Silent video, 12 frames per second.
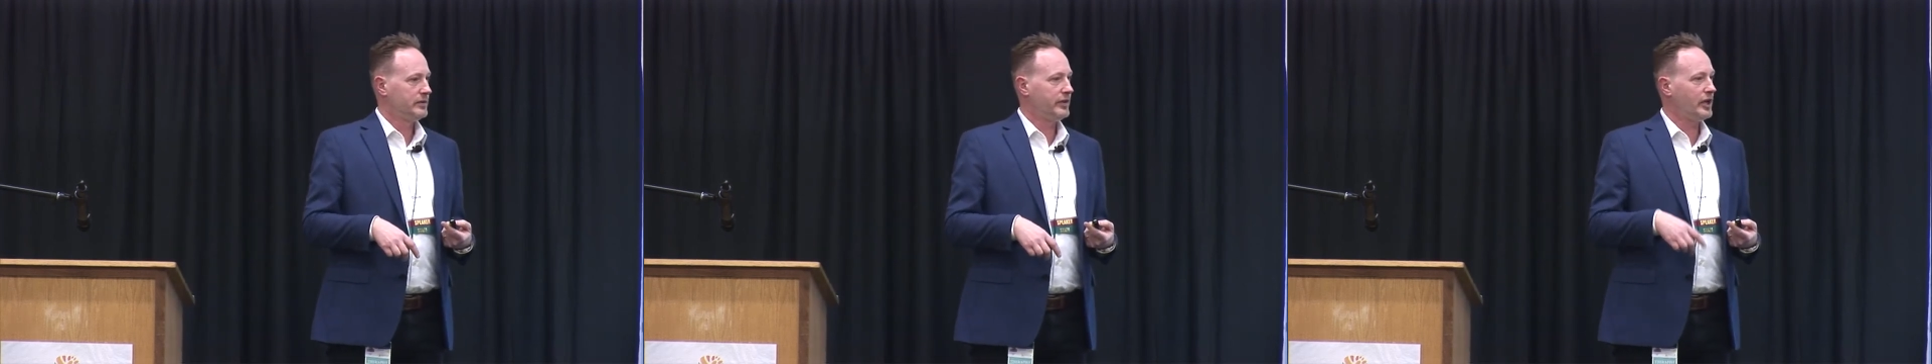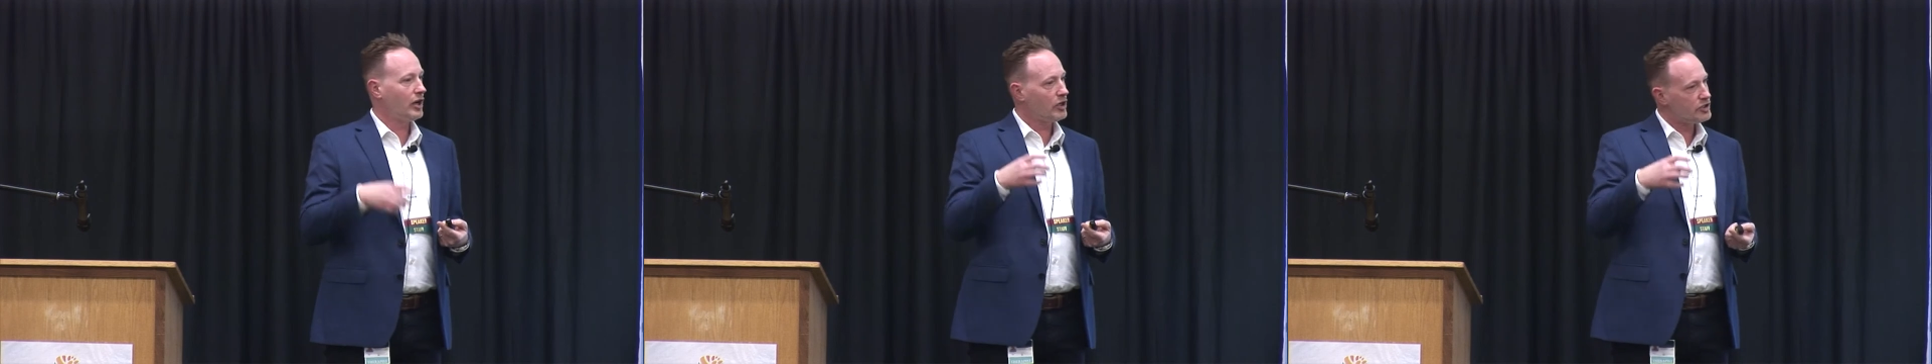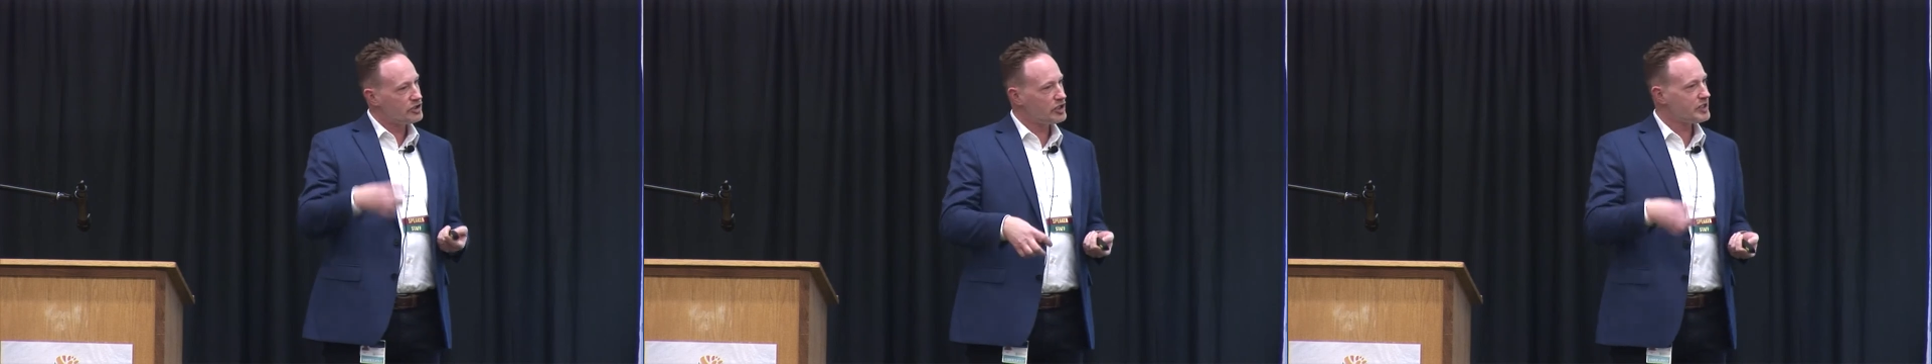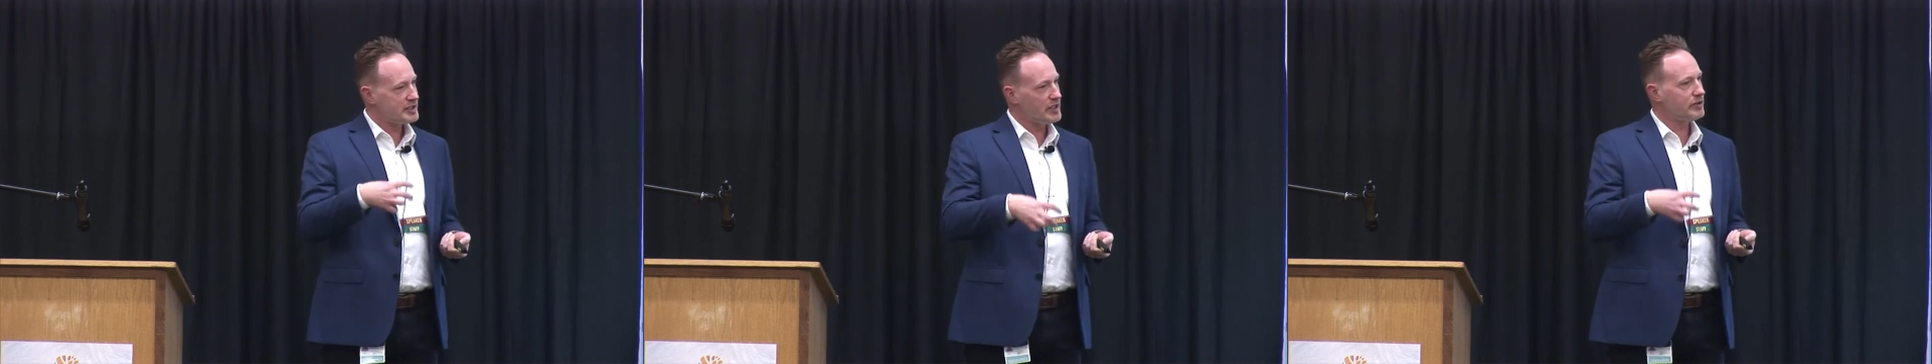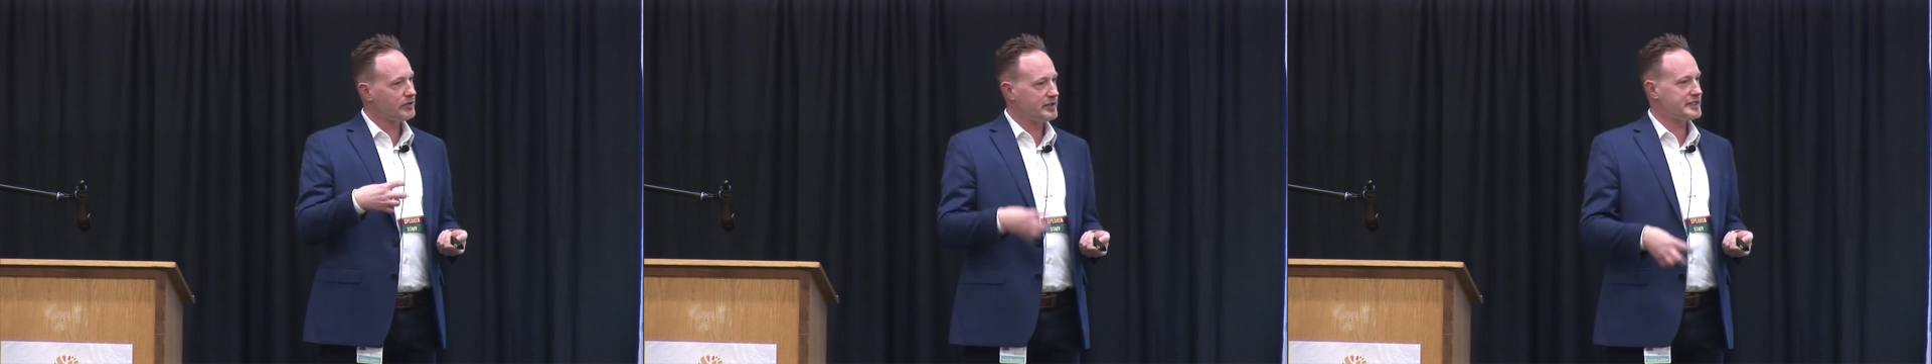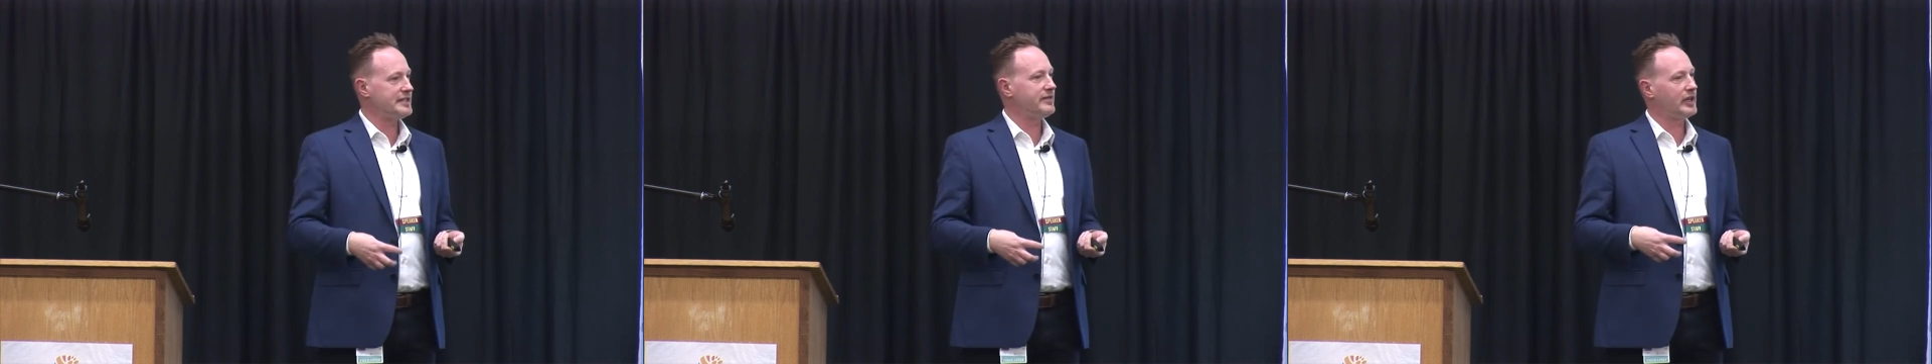They aren't just on the
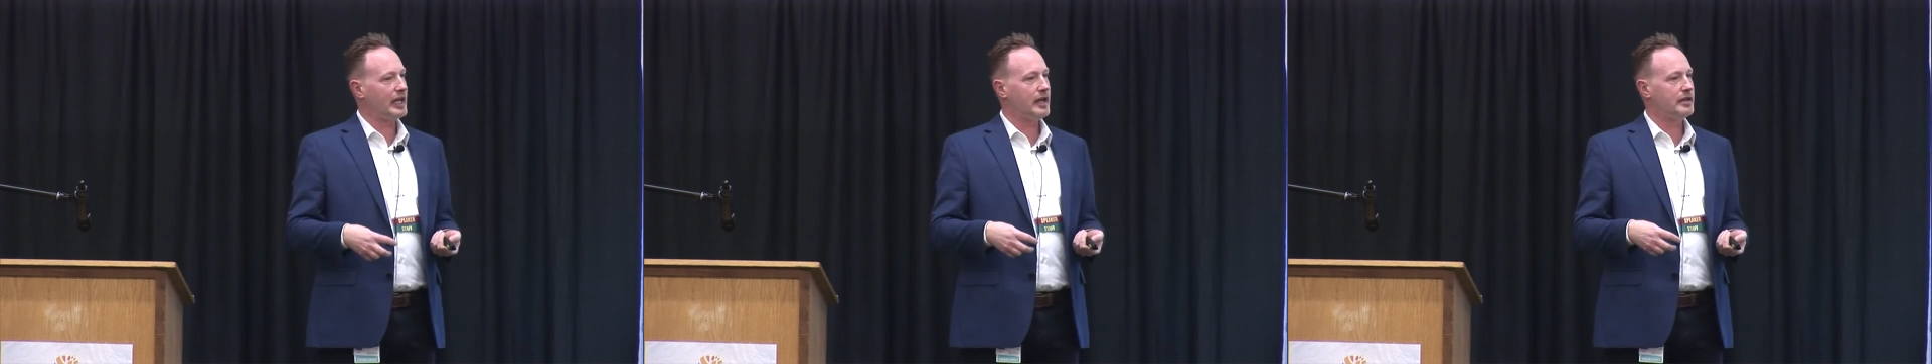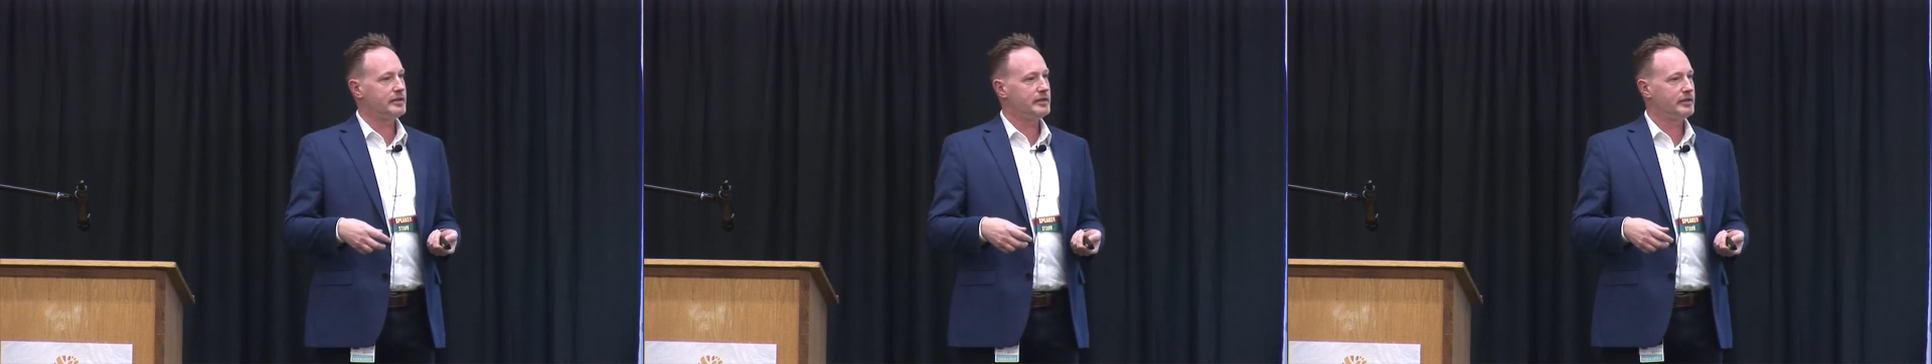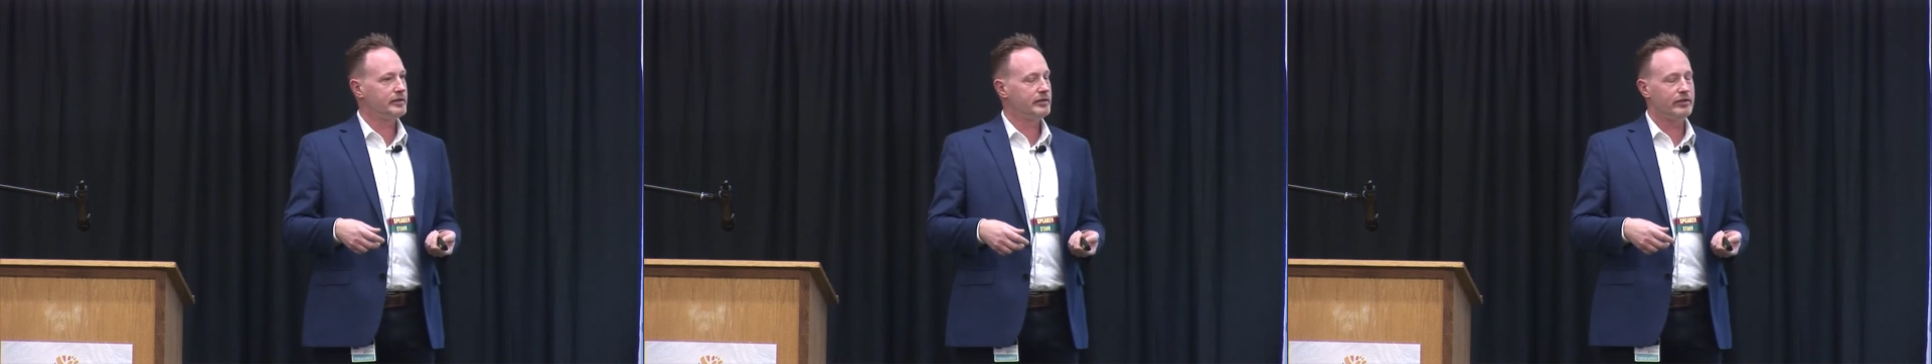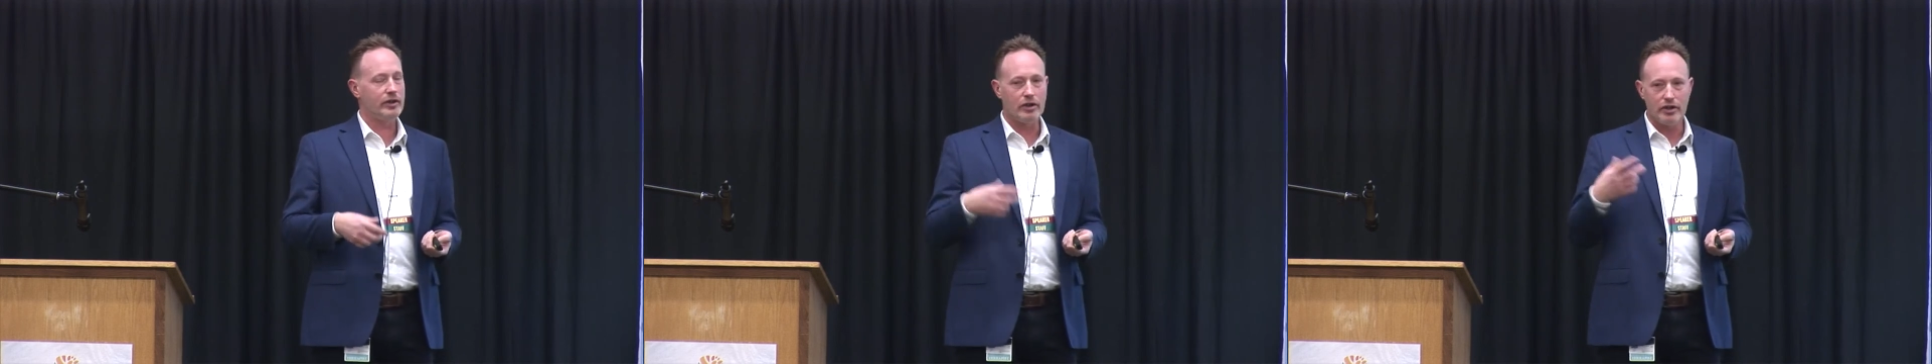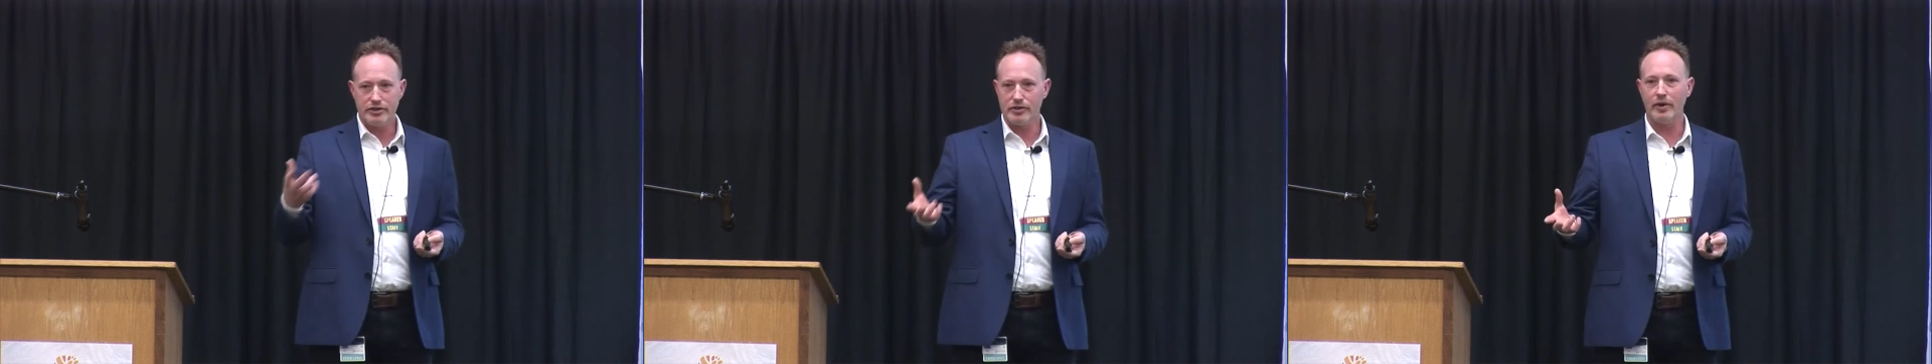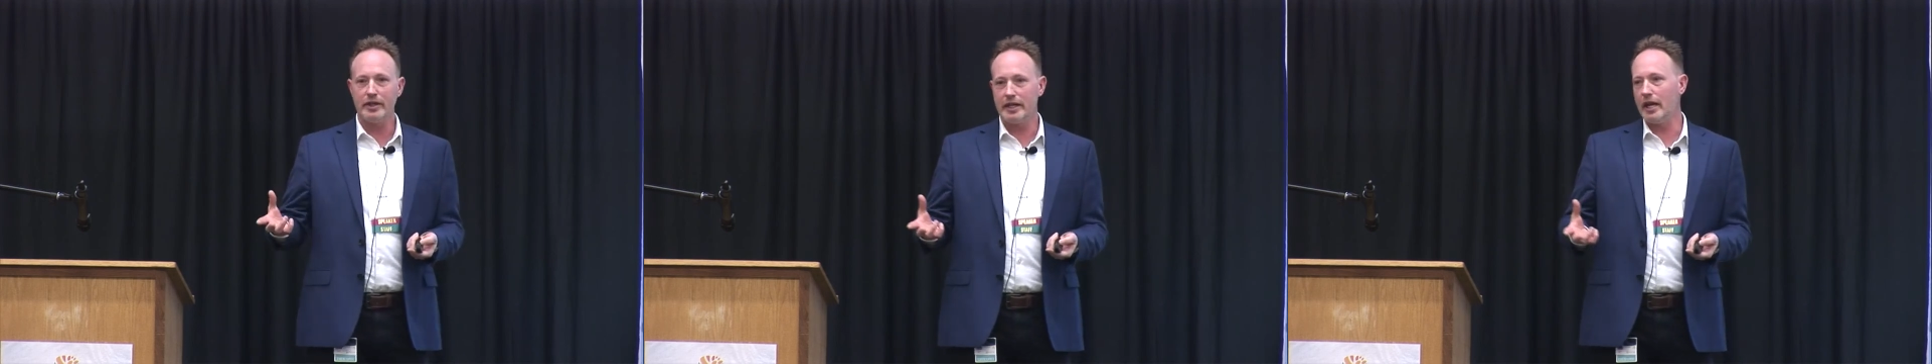receiving end, they're also
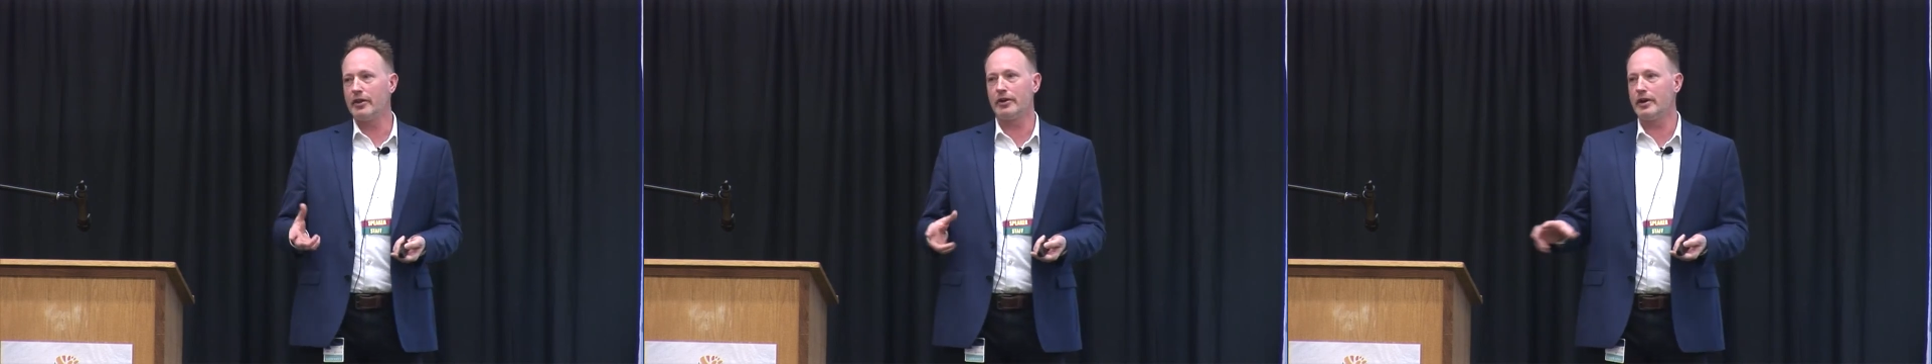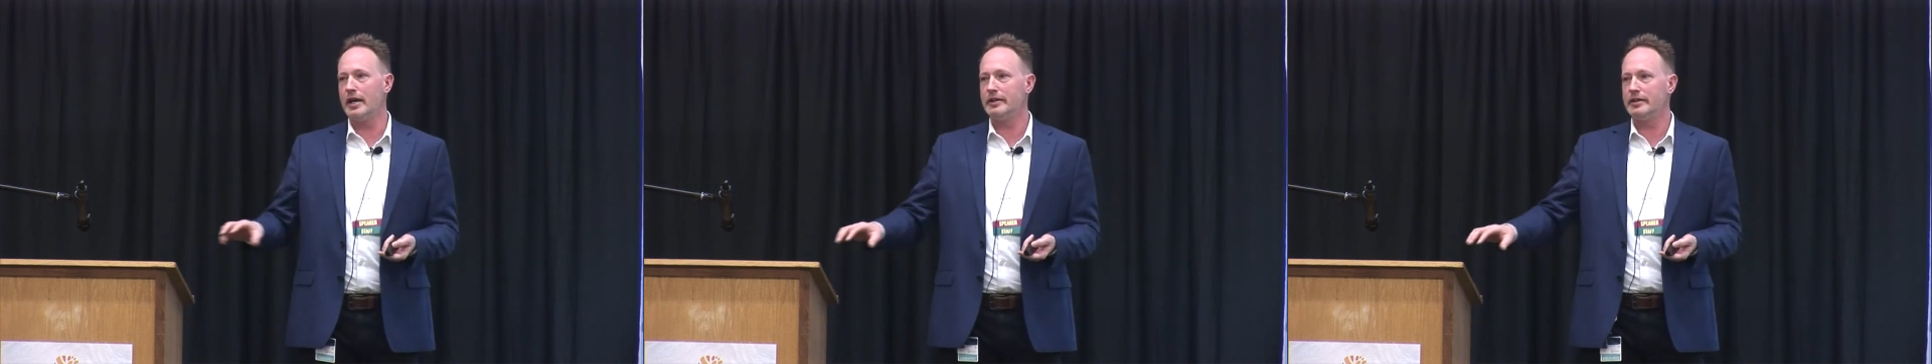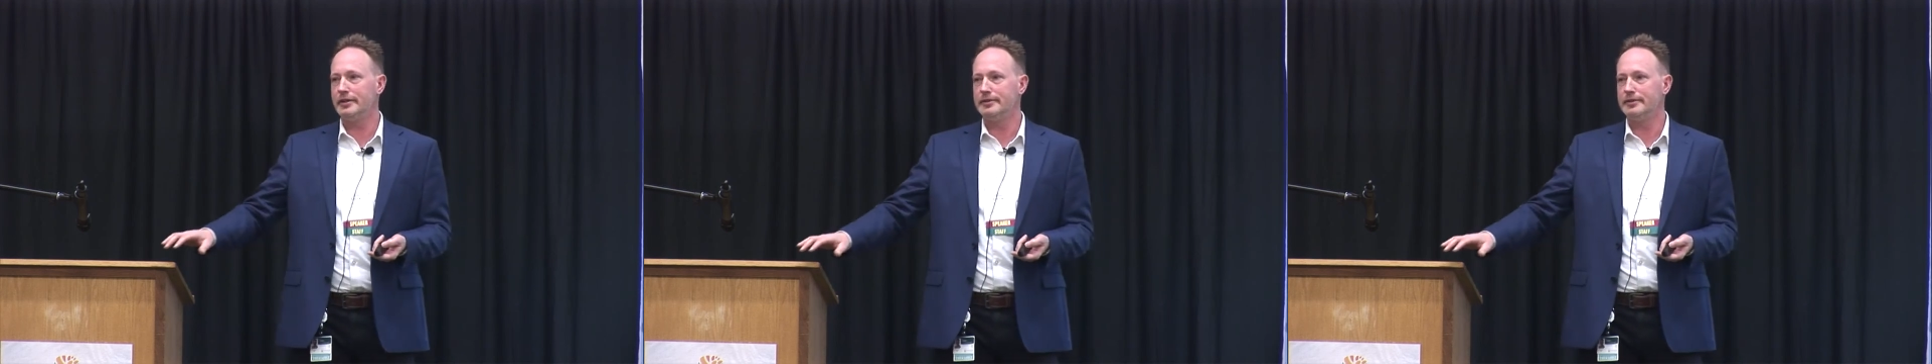on the other end.